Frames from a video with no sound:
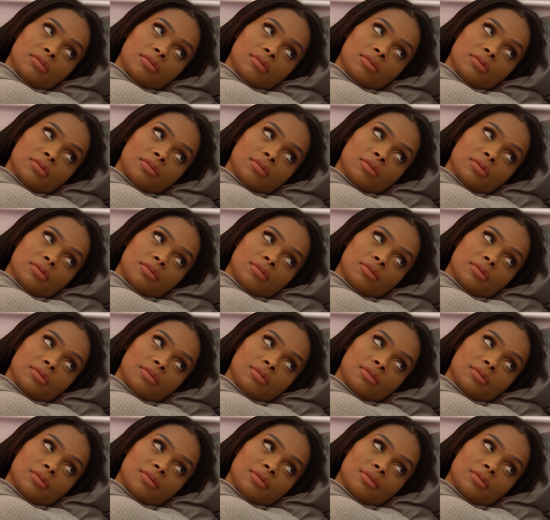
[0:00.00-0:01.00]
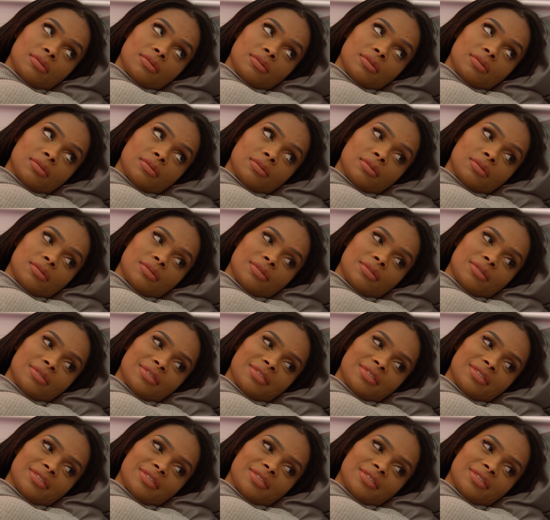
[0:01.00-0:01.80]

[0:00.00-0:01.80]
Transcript: No one is speaking in this clip.